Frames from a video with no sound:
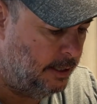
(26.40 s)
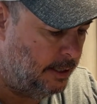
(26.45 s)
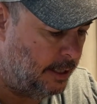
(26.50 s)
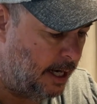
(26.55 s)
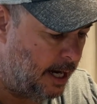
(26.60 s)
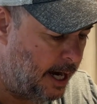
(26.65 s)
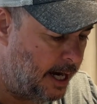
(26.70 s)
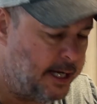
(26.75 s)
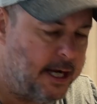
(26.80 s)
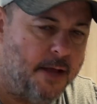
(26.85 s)

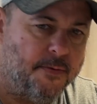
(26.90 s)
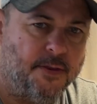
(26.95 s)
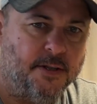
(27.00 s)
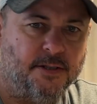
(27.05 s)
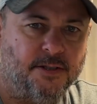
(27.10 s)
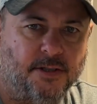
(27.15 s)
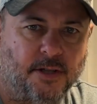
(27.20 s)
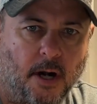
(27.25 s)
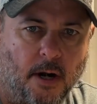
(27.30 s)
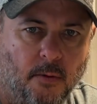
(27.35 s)
I got the
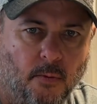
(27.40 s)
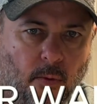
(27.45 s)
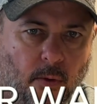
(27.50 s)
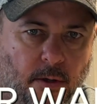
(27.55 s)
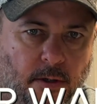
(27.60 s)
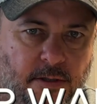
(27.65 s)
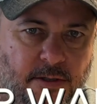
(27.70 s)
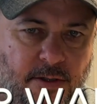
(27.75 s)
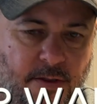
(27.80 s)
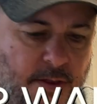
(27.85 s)
Star
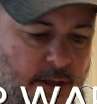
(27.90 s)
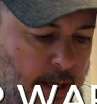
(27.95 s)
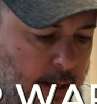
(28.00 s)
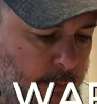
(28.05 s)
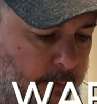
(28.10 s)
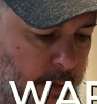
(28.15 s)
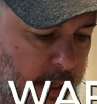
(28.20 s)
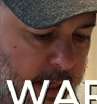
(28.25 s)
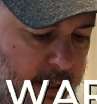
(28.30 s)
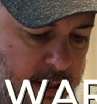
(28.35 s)
Wars
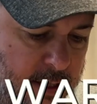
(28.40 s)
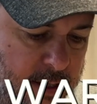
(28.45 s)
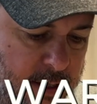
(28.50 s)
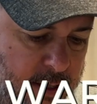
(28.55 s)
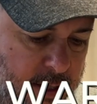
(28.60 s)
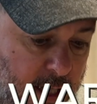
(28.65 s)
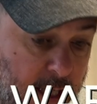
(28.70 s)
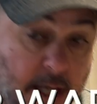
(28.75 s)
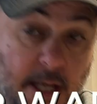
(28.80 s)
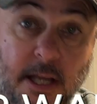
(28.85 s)
theme. Let's
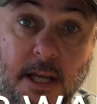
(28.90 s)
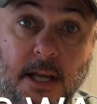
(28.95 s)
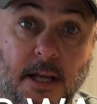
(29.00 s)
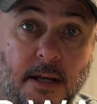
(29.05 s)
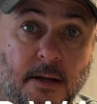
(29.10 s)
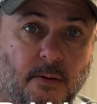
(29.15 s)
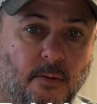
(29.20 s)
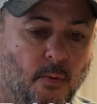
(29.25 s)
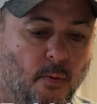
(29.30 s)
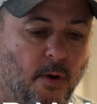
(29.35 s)
see
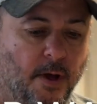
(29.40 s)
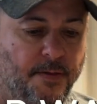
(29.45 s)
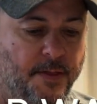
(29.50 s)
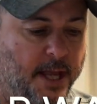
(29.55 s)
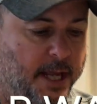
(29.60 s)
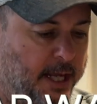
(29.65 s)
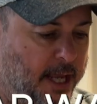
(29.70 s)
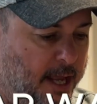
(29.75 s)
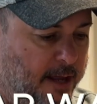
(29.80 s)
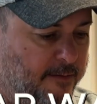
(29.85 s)
what
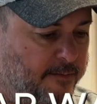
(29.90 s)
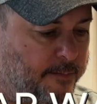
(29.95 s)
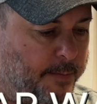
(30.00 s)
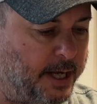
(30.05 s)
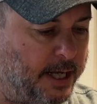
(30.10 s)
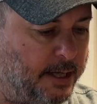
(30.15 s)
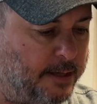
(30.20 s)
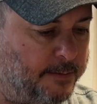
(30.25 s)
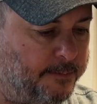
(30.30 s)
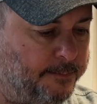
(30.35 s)
they gave me.